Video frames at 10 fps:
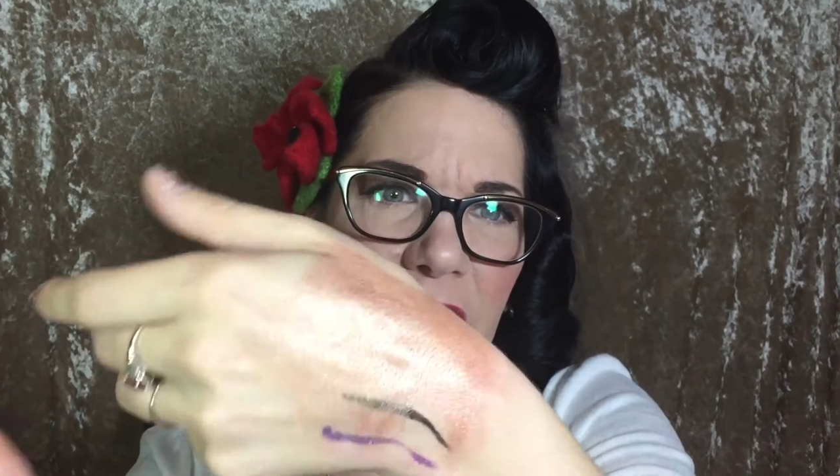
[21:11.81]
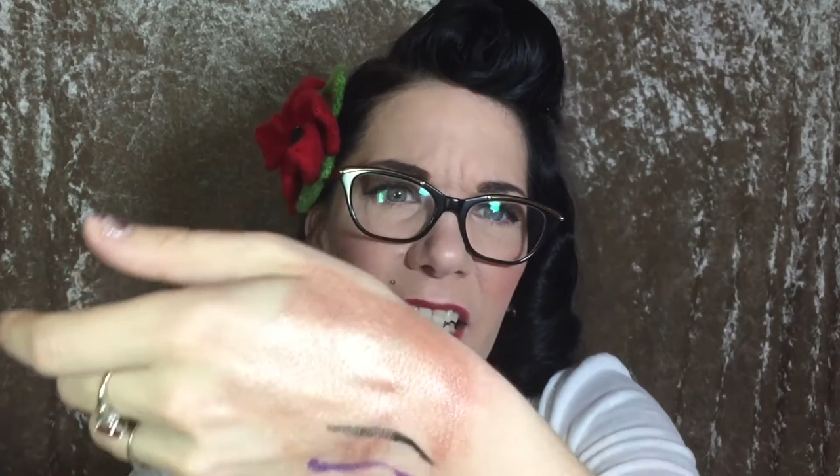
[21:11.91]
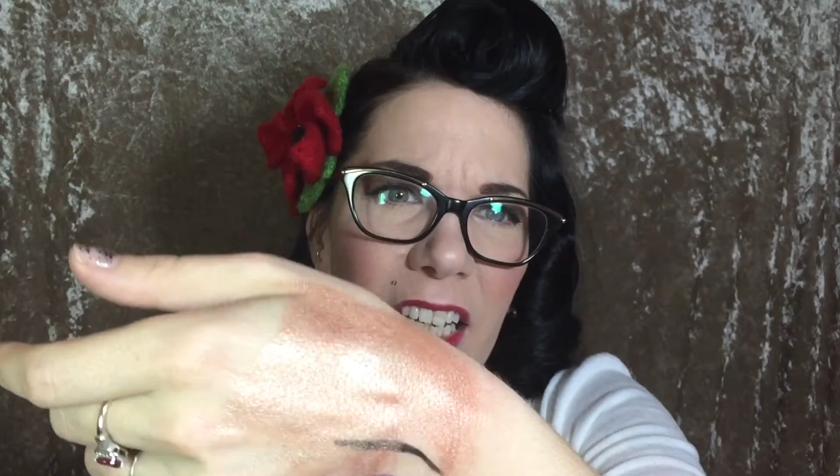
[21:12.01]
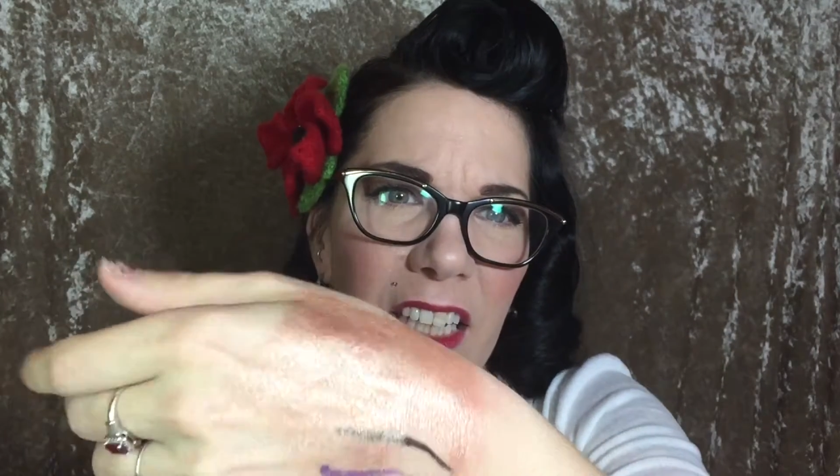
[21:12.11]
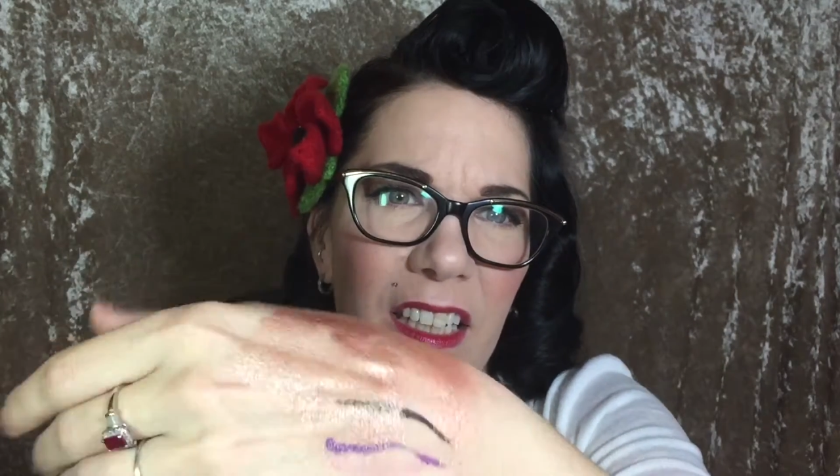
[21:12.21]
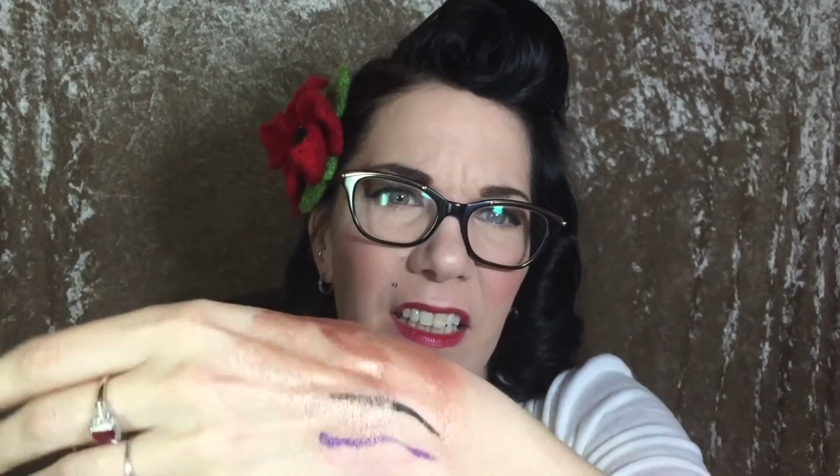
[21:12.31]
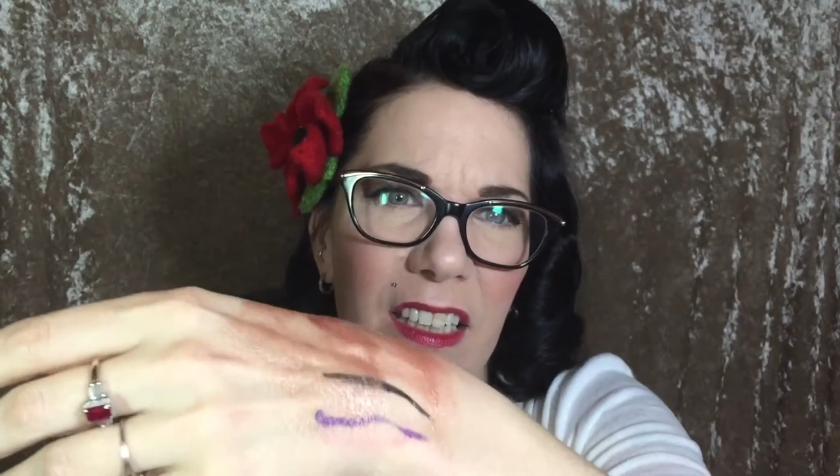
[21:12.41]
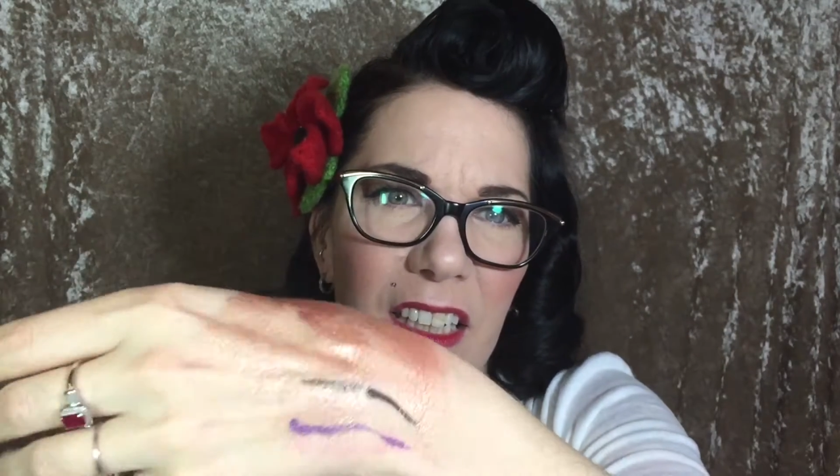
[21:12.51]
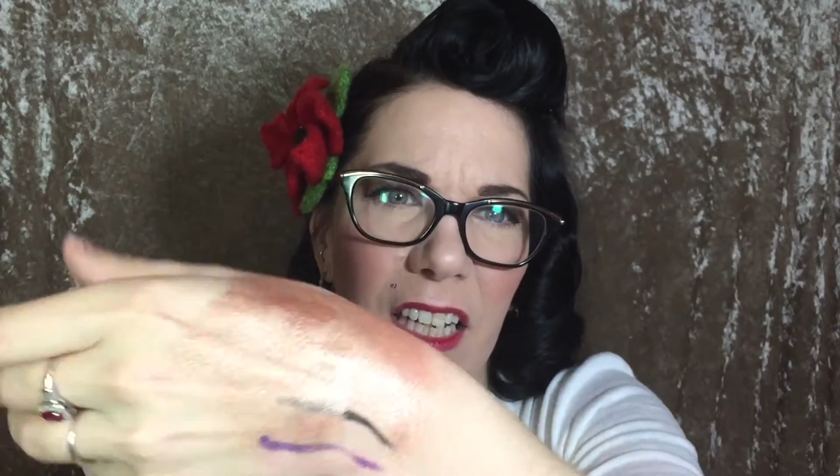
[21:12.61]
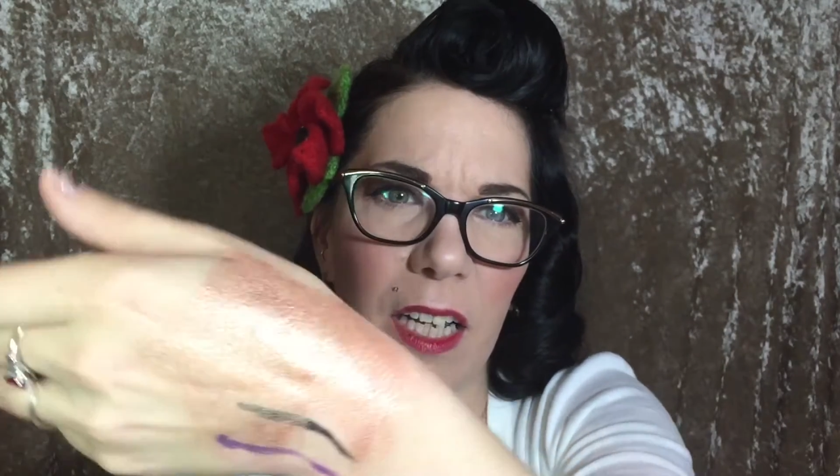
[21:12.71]
And
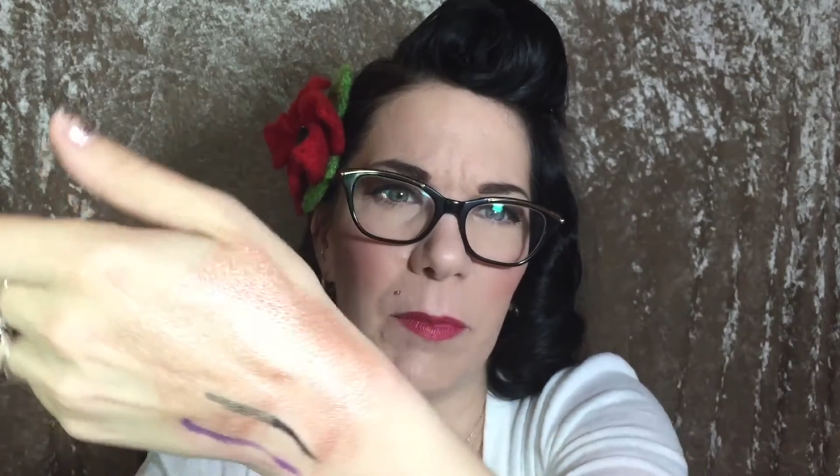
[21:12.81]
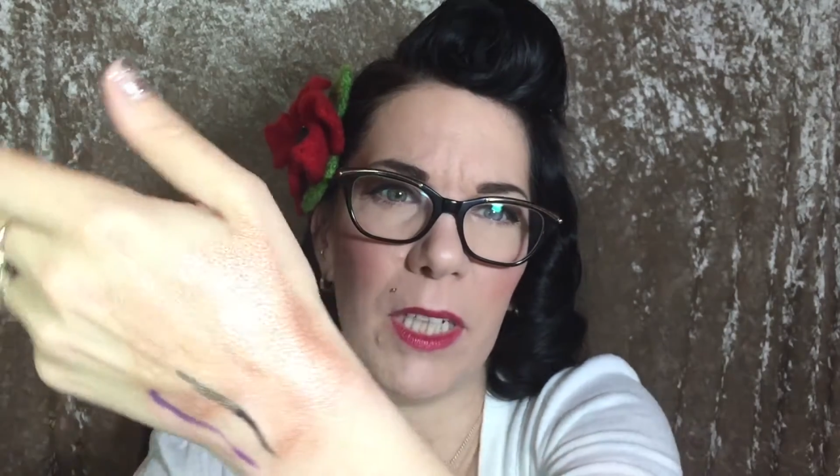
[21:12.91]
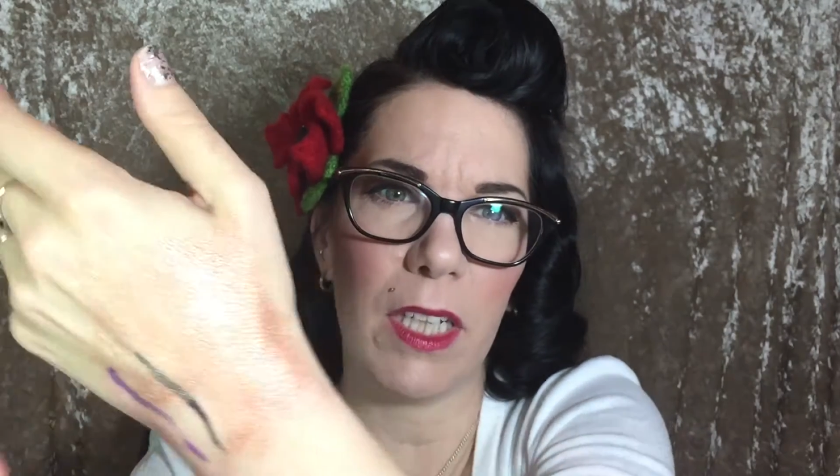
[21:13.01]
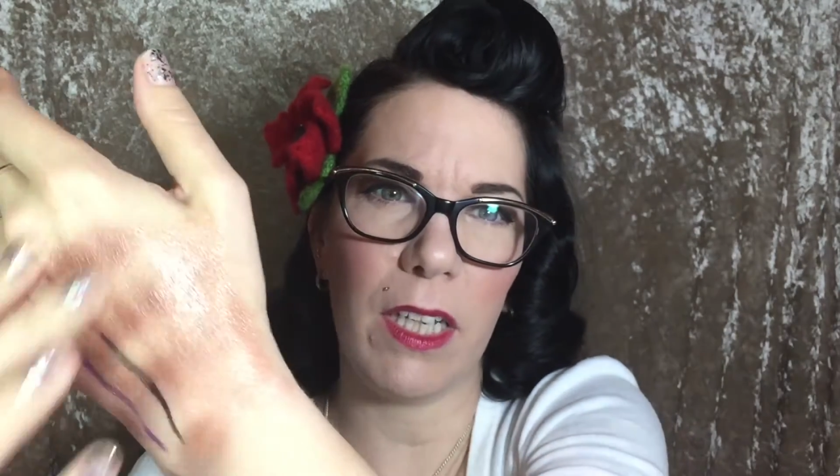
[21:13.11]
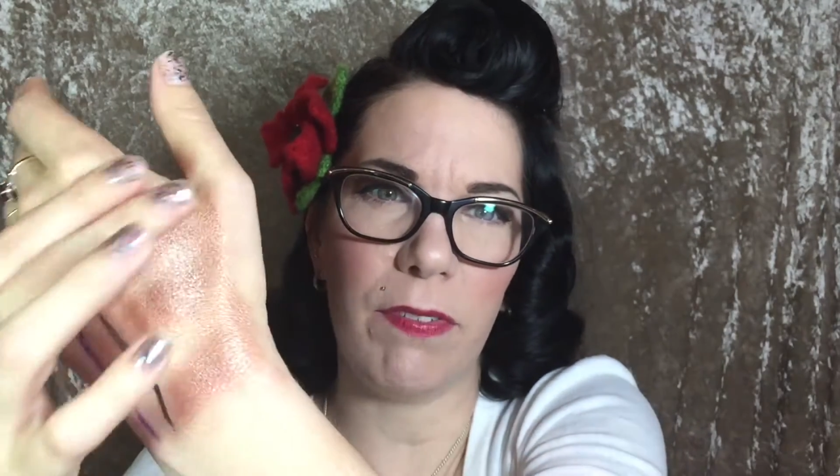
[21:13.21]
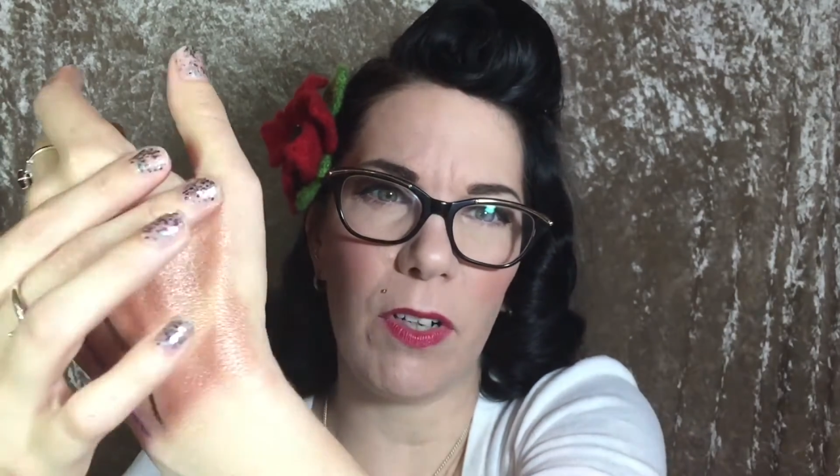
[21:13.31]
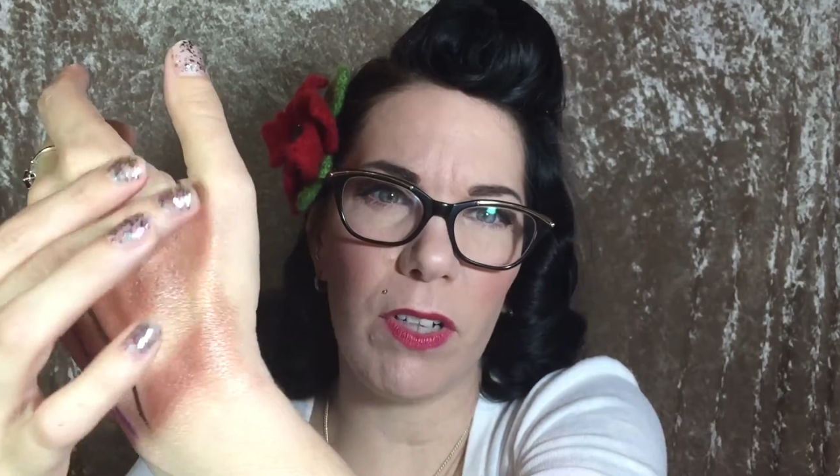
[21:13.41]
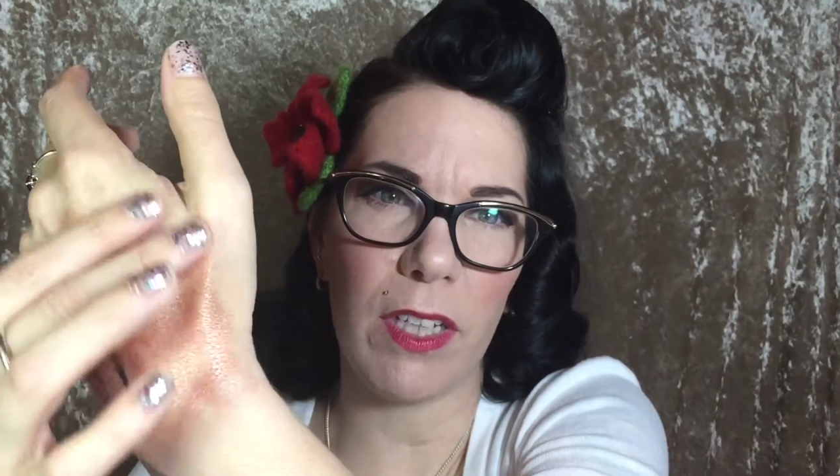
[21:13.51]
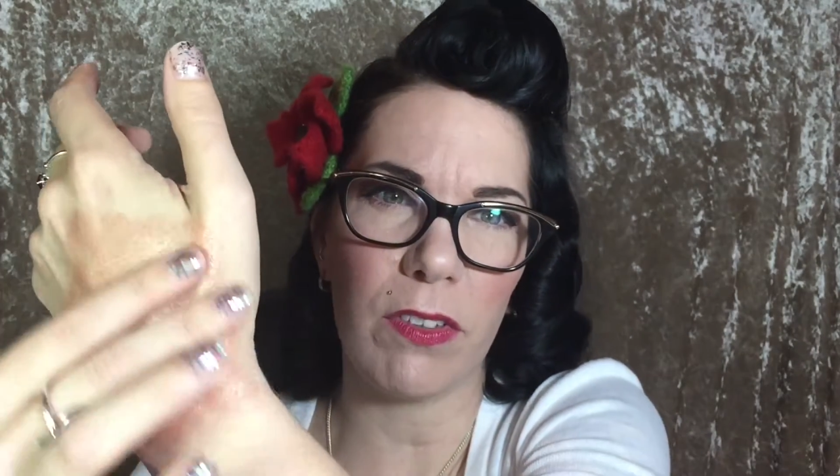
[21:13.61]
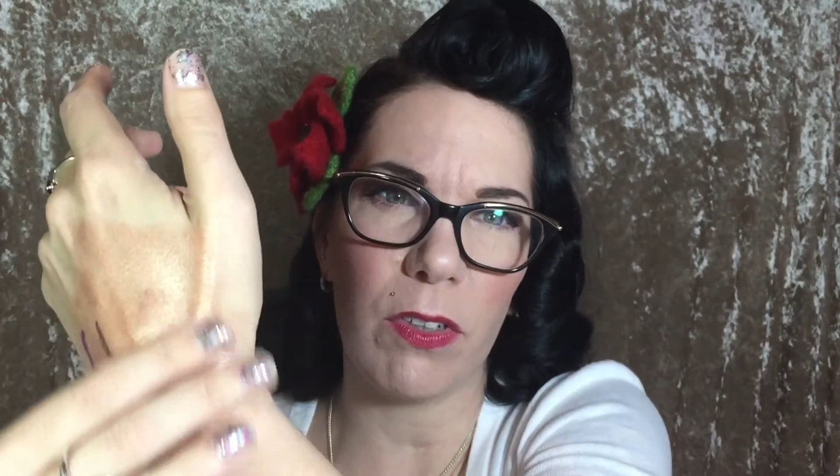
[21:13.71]
I mean,
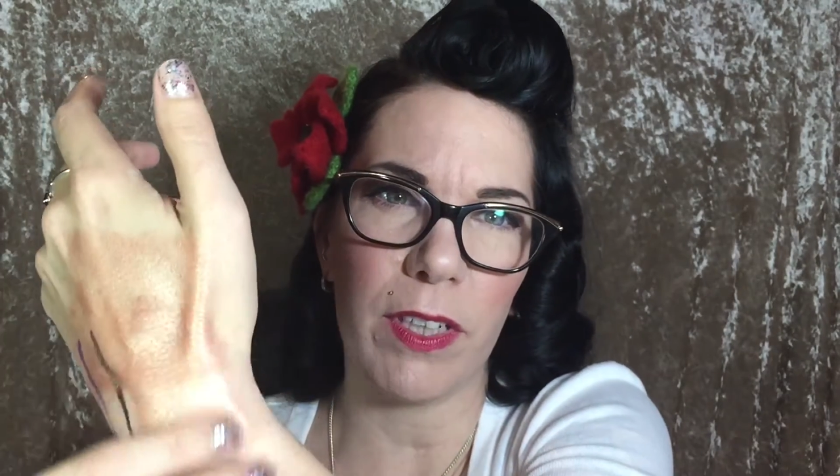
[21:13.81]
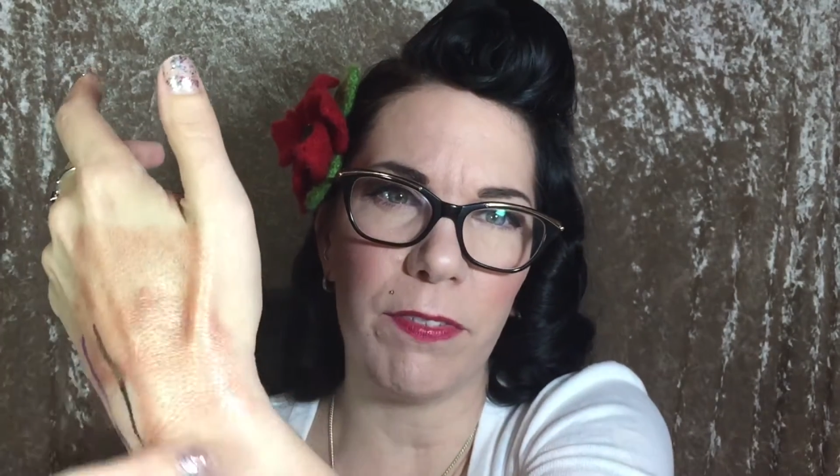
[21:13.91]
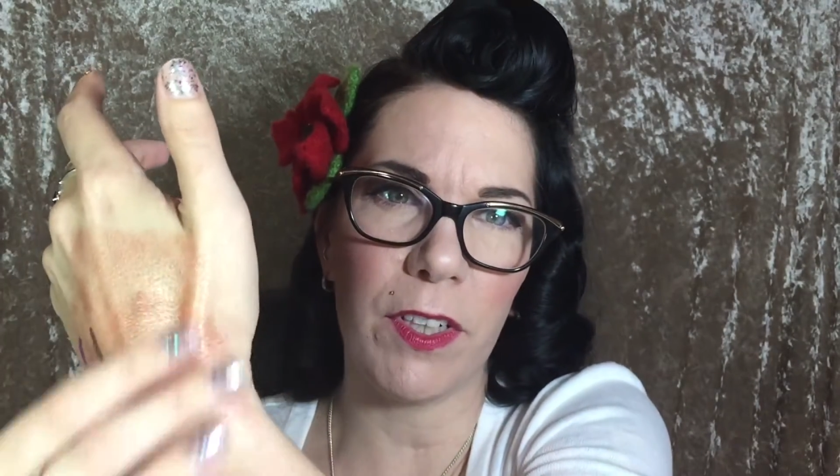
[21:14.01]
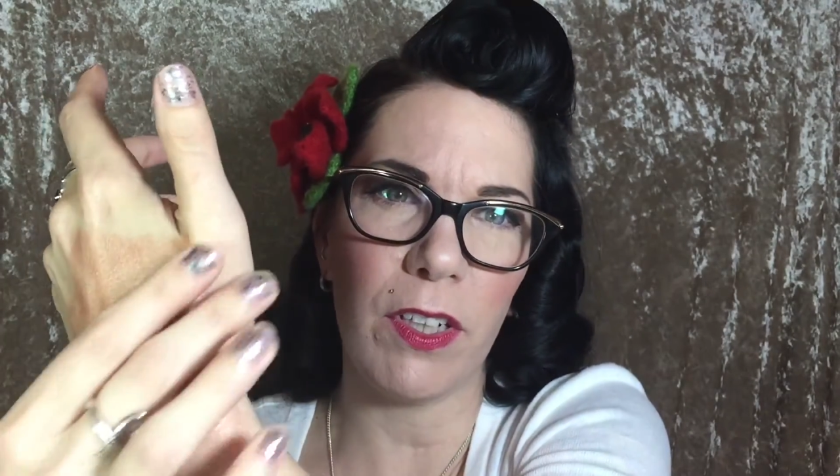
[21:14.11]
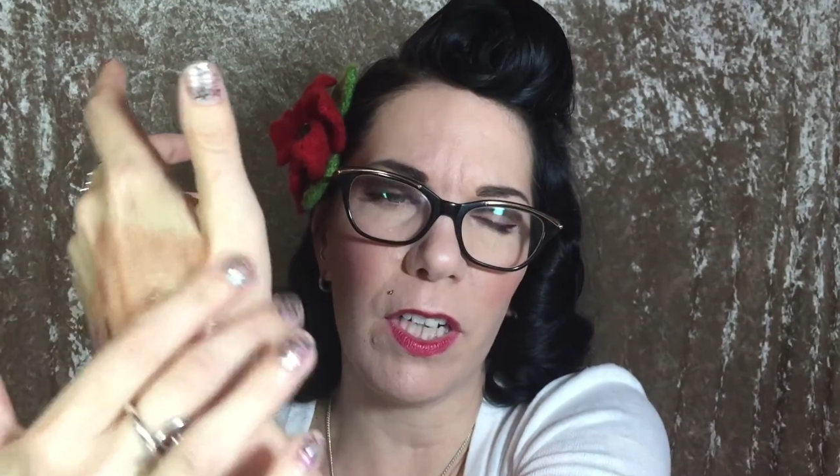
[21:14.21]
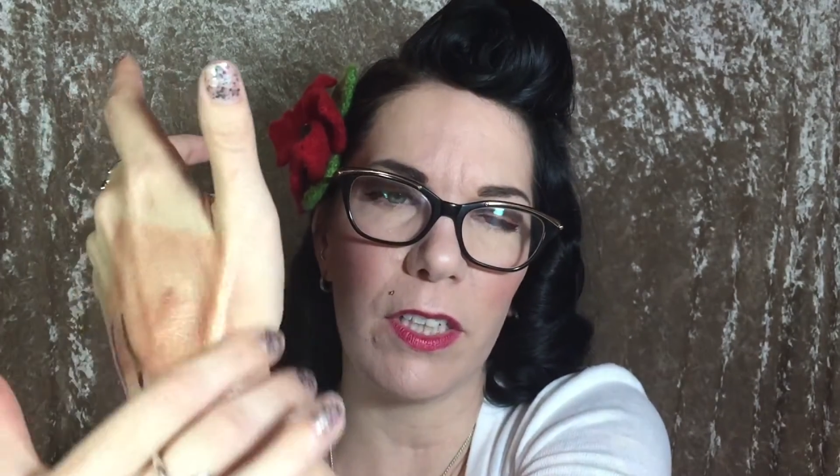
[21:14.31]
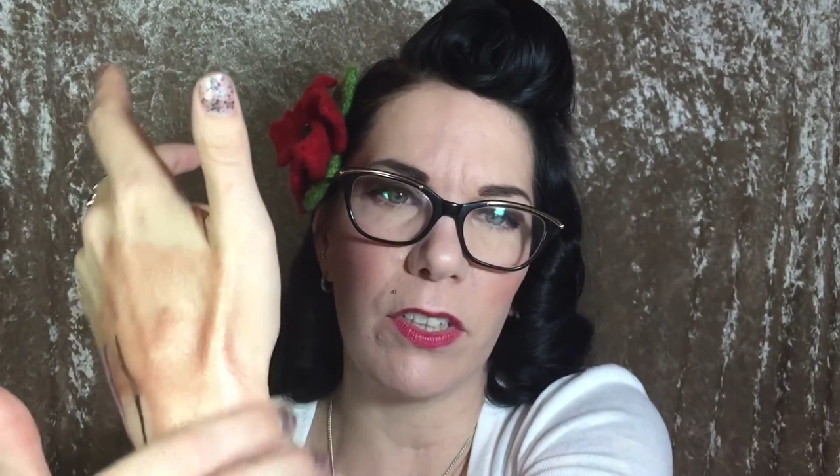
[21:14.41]
so if you're